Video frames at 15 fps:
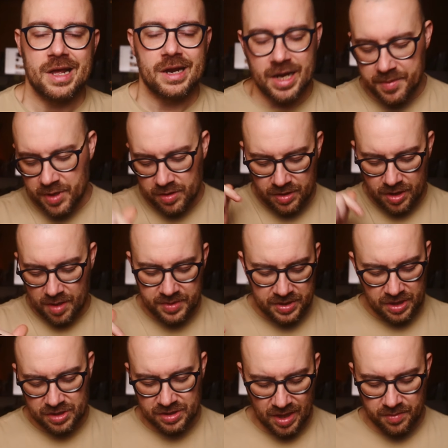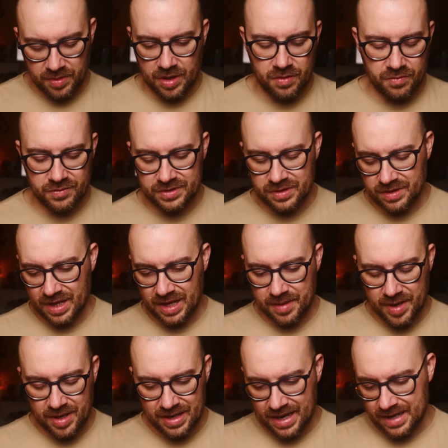Let me know in the comment section down below what you think
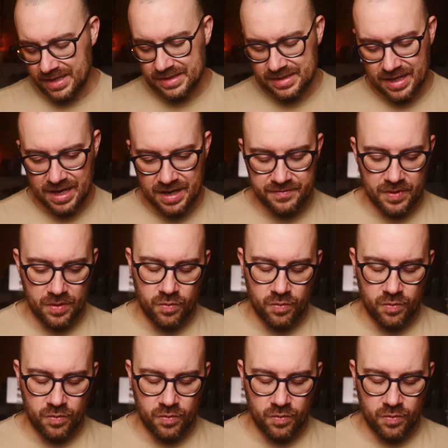about Addiesdive.